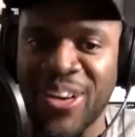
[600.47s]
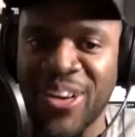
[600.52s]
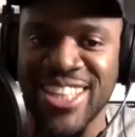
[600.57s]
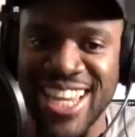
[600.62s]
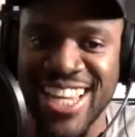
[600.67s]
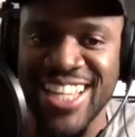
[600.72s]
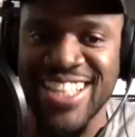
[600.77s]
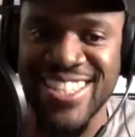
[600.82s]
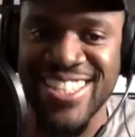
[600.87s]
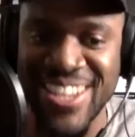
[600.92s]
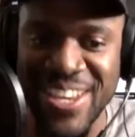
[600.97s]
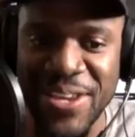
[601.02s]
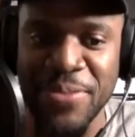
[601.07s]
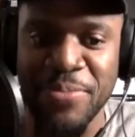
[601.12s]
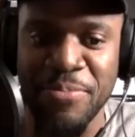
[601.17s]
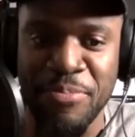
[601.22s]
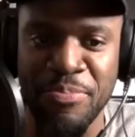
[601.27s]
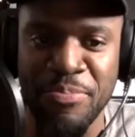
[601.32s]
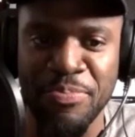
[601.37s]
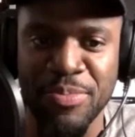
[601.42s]
that team.
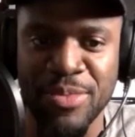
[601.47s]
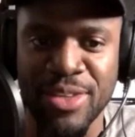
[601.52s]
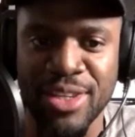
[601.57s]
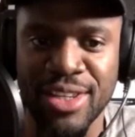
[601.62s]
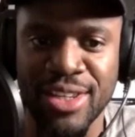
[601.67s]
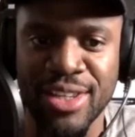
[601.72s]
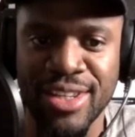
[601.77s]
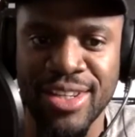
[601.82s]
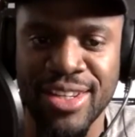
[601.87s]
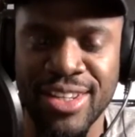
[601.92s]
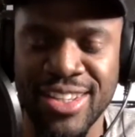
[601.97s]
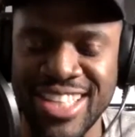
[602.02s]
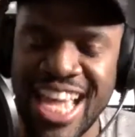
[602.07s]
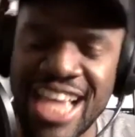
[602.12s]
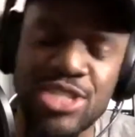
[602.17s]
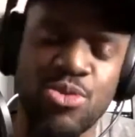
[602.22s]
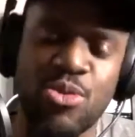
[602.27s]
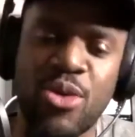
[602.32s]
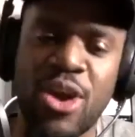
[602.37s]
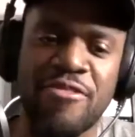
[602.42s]

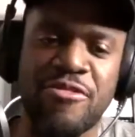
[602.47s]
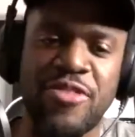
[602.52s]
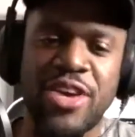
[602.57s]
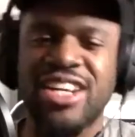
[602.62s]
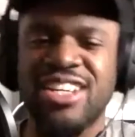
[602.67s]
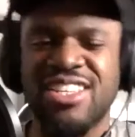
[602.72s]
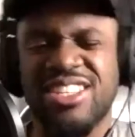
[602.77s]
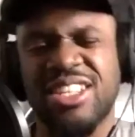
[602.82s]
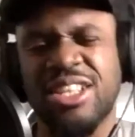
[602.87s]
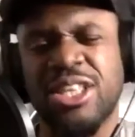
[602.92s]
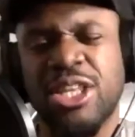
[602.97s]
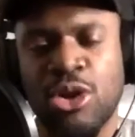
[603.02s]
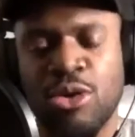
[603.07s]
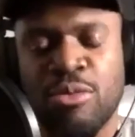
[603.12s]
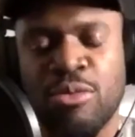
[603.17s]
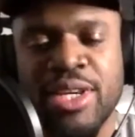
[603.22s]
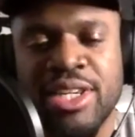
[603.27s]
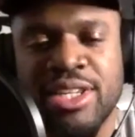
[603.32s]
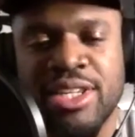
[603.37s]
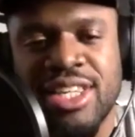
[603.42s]
that's where I find it's a little
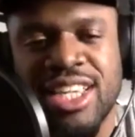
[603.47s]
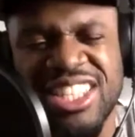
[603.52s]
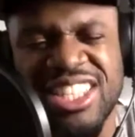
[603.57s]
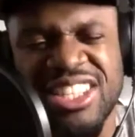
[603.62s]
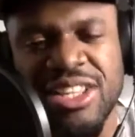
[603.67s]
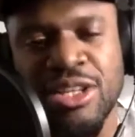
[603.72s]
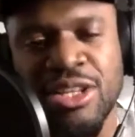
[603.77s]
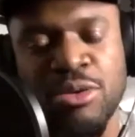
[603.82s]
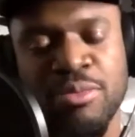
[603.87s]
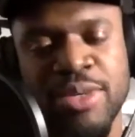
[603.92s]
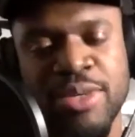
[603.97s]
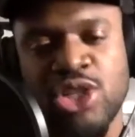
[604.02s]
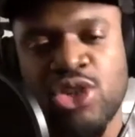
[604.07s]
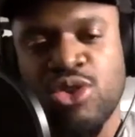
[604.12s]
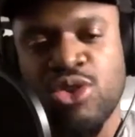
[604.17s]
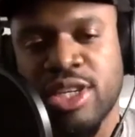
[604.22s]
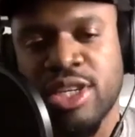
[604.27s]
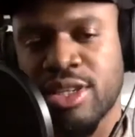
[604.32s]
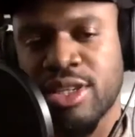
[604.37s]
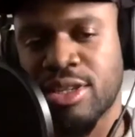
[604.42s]
bit
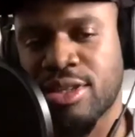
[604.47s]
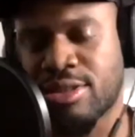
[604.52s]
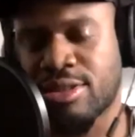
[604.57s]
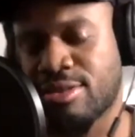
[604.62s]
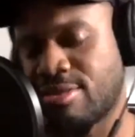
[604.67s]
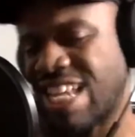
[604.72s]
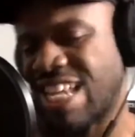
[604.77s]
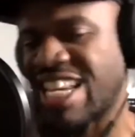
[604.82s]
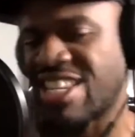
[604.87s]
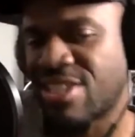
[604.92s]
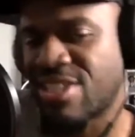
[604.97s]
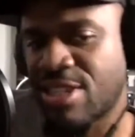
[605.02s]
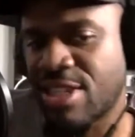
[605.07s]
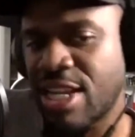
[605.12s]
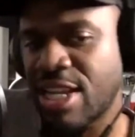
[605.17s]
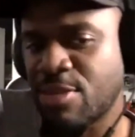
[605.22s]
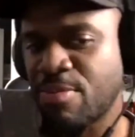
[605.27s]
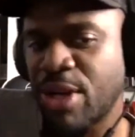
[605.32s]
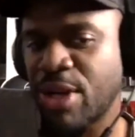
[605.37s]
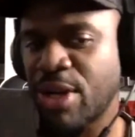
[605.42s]
tricky. That's my only.